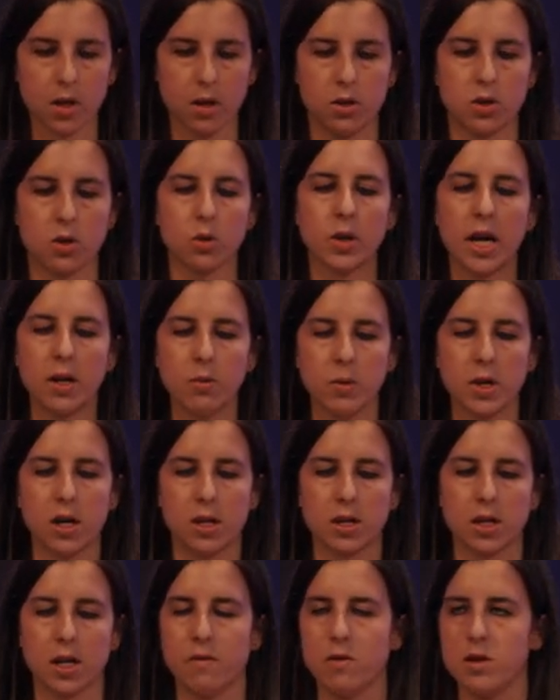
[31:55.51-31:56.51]
So can we
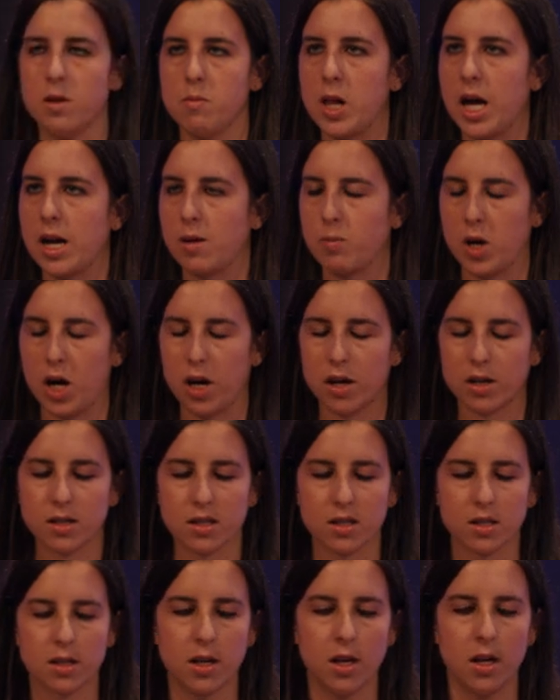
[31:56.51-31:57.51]
uncover the black
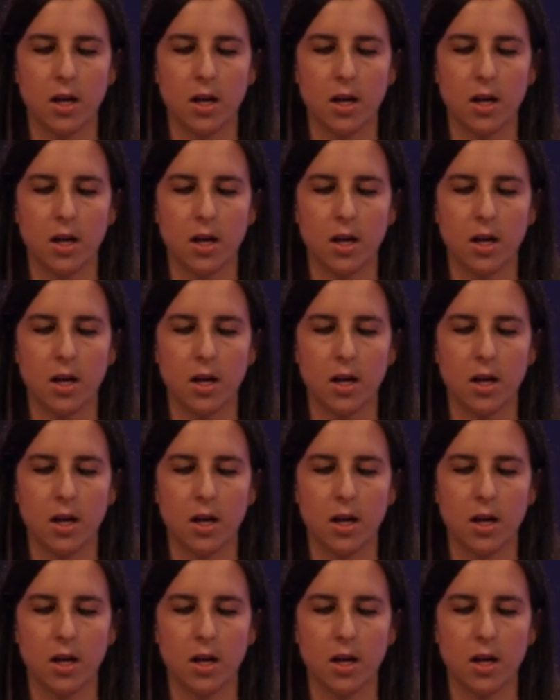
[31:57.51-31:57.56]
box?